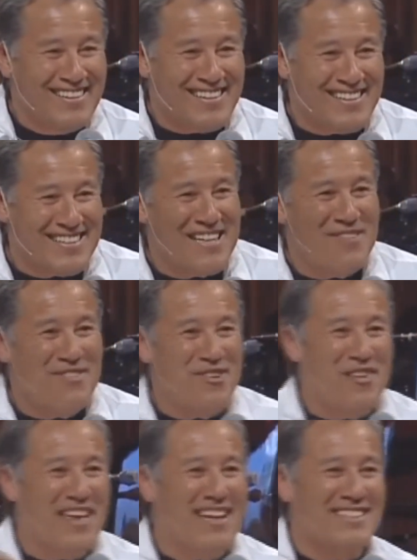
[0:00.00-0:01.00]
Because even
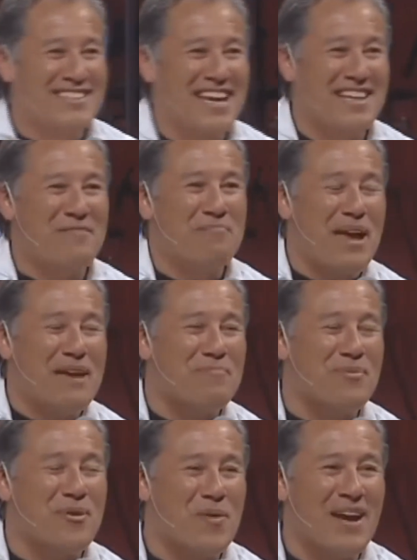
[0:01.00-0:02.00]
though they can take the
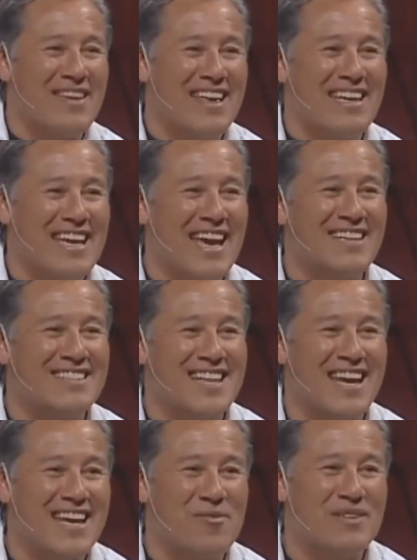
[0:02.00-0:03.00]
paper away, they can't
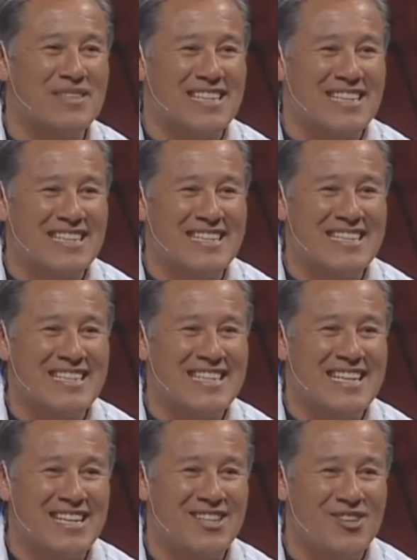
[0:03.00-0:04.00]
take what's
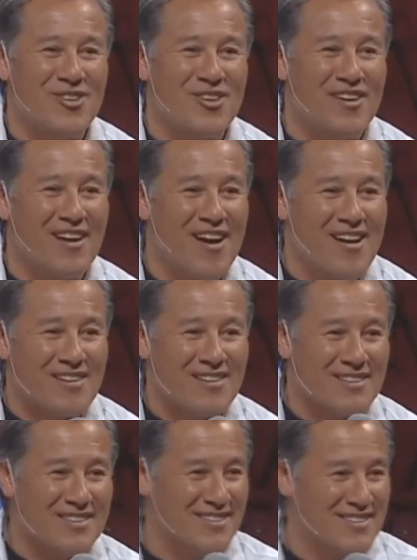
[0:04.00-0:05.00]
hidden in your
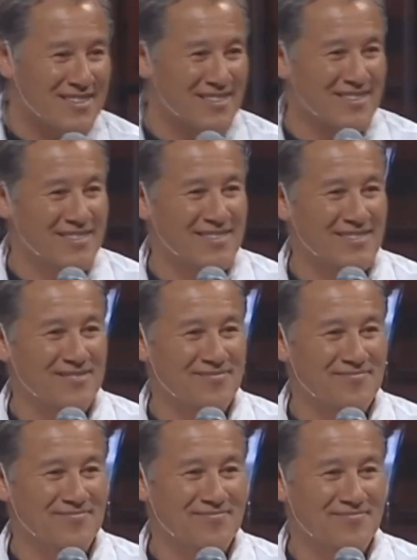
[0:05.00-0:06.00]
heart.
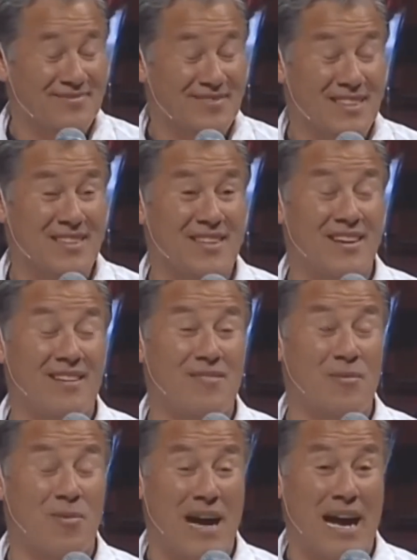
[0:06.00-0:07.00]
I thought,
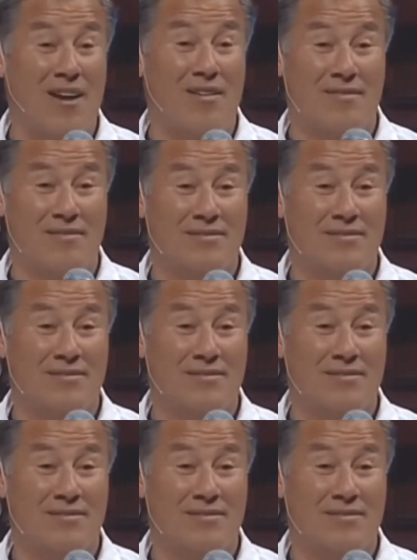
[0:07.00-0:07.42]
wow.